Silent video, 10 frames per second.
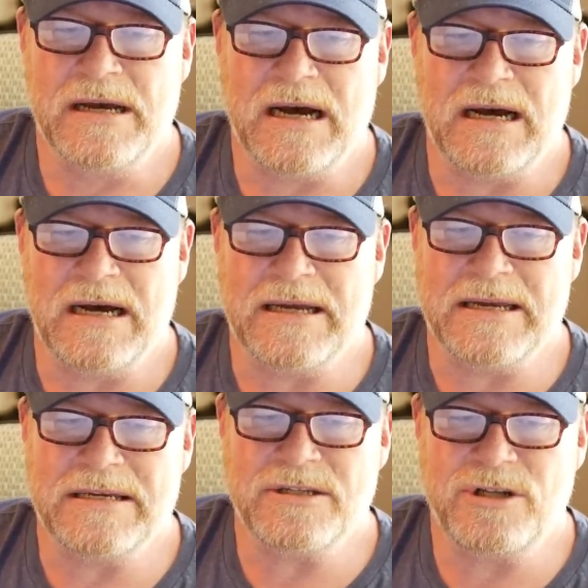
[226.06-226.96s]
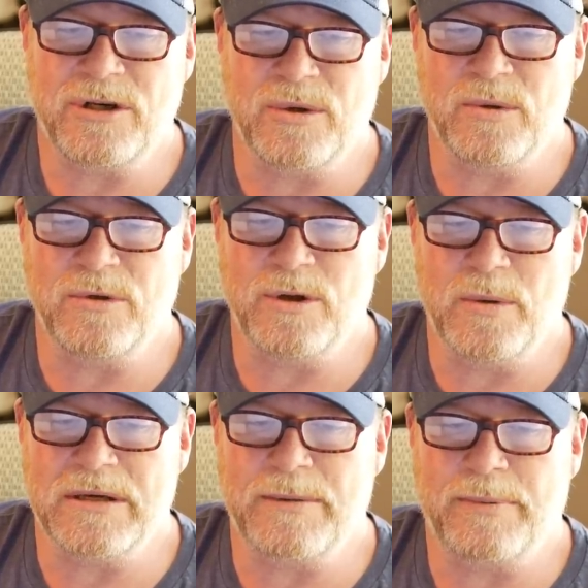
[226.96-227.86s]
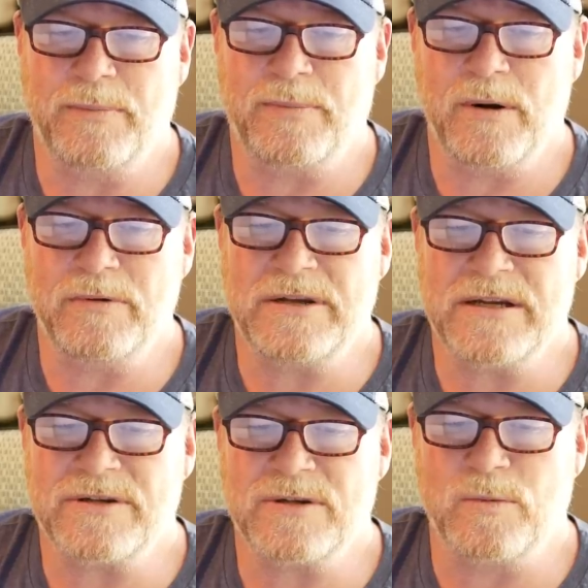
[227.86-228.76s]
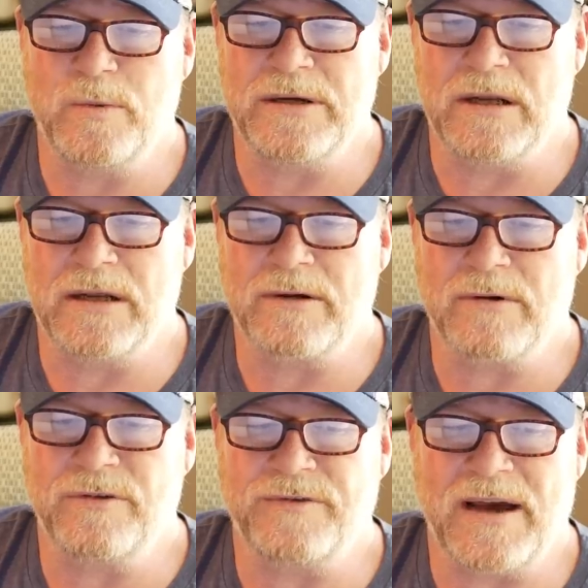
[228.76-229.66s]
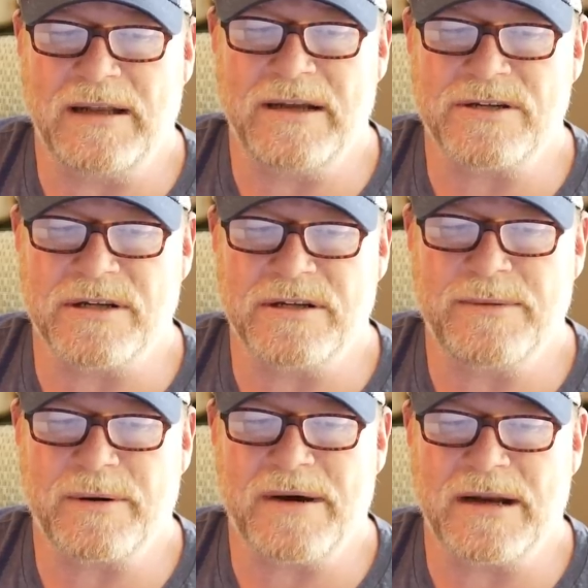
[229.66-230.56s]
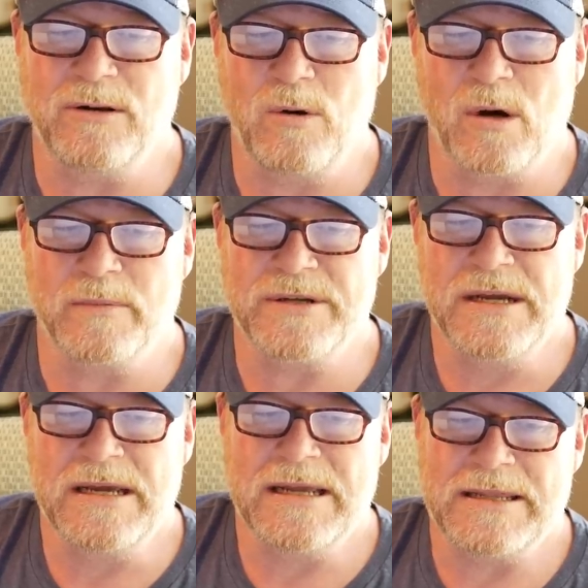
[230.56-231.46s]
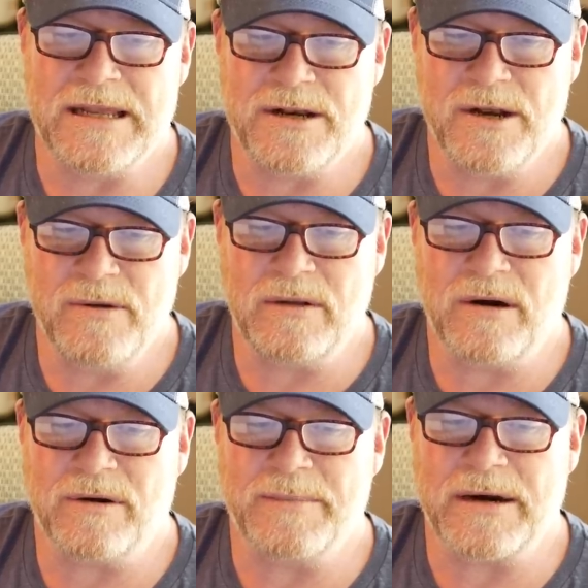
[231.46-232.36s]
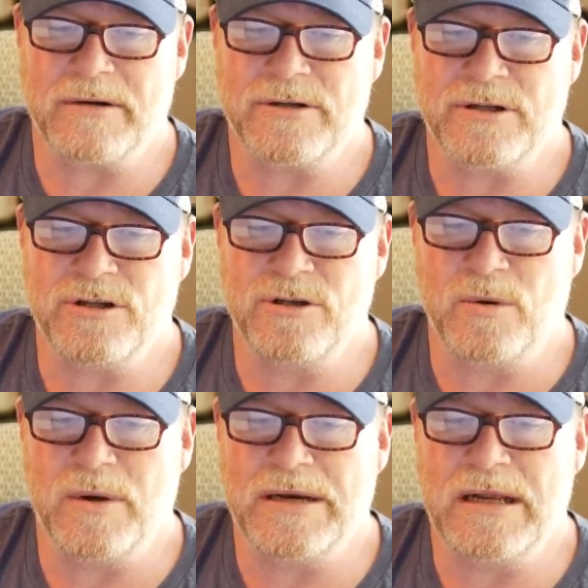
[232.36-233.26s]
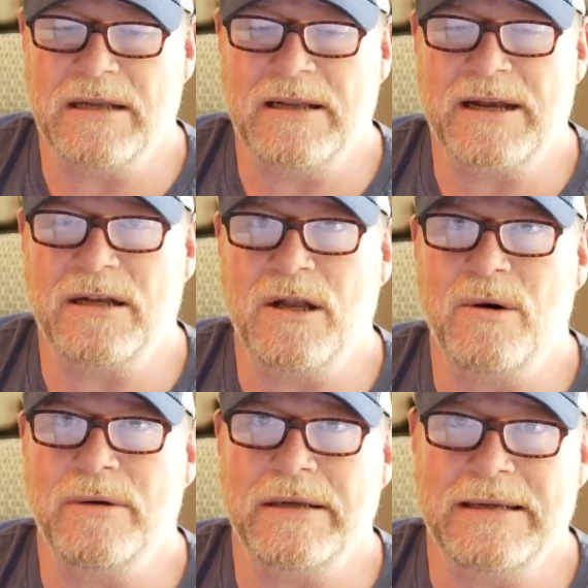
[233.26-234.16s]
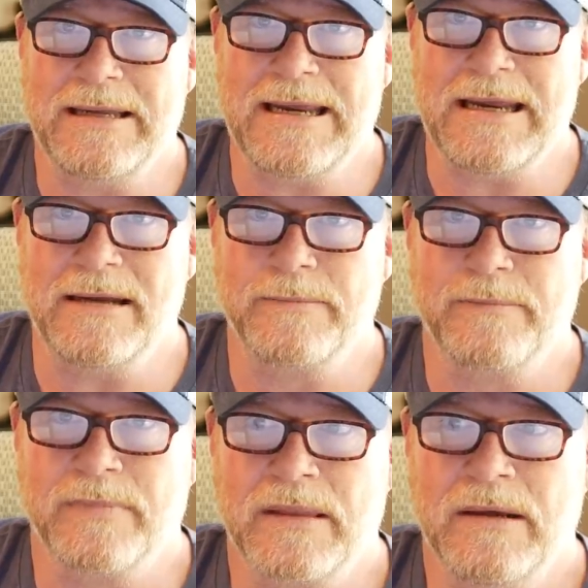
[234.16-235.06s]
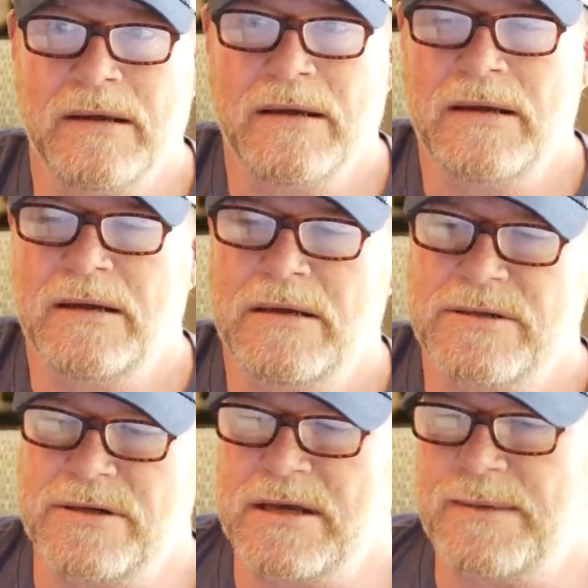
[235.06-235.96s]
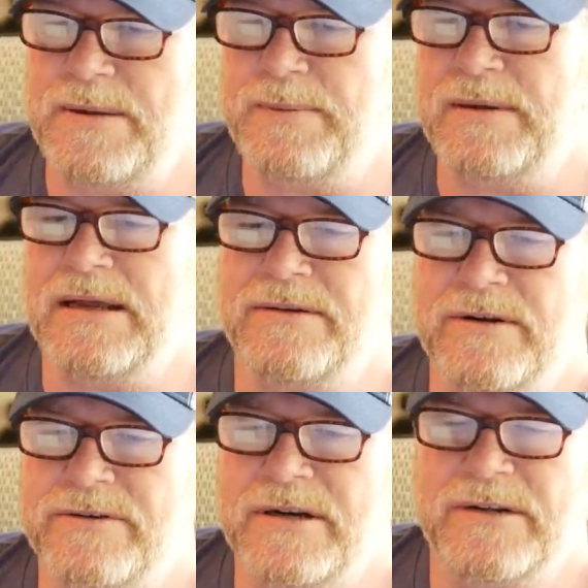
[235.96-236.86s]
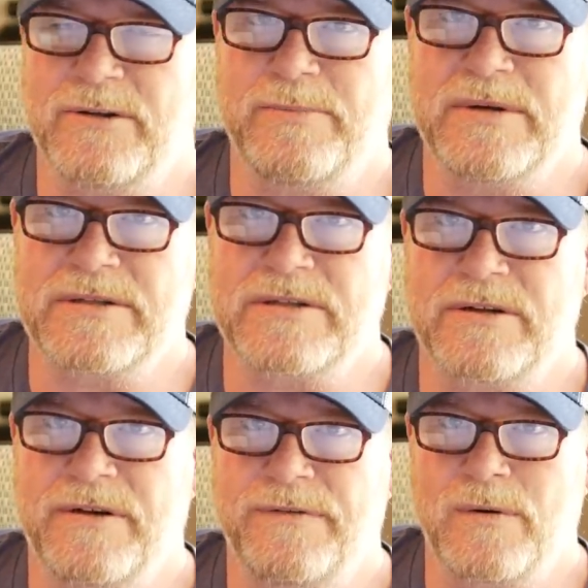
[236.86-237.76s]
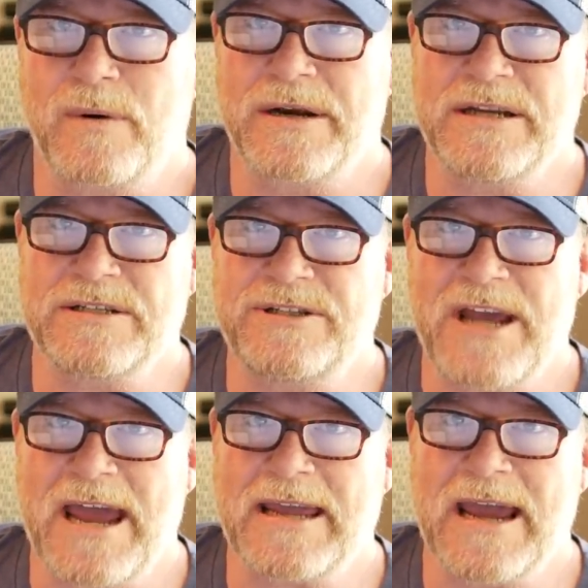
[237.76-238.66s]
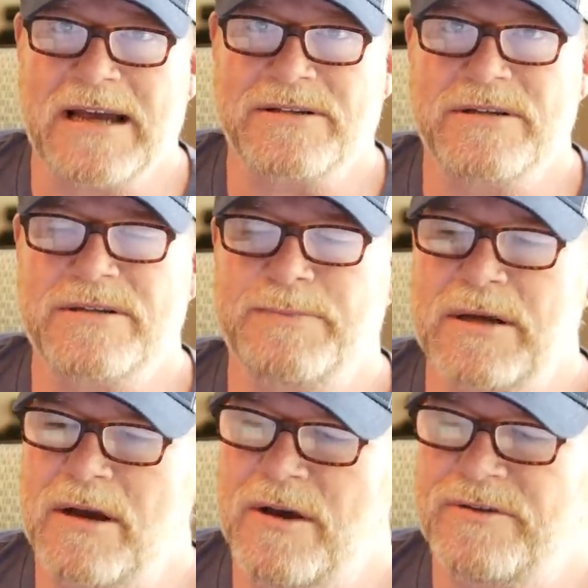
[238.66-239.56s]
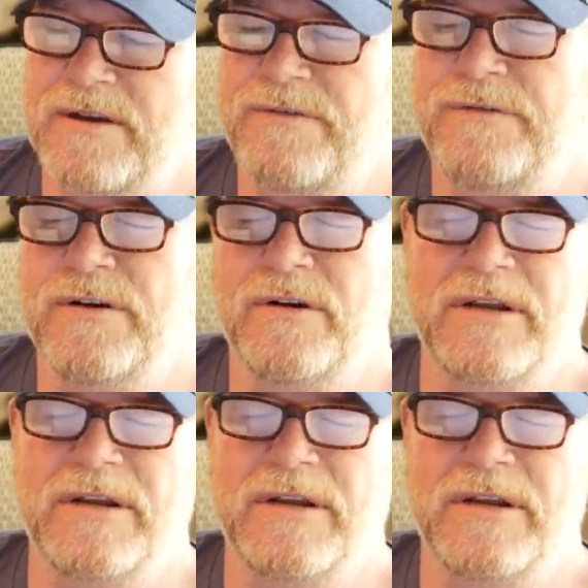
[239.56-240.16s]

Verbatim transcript: uh, into doing the protesters' will, a gross violation of democratic norms that no lawmaker should join, let alone lead. So you got people out there trying to do business on the floor, and these jackasses, because they feel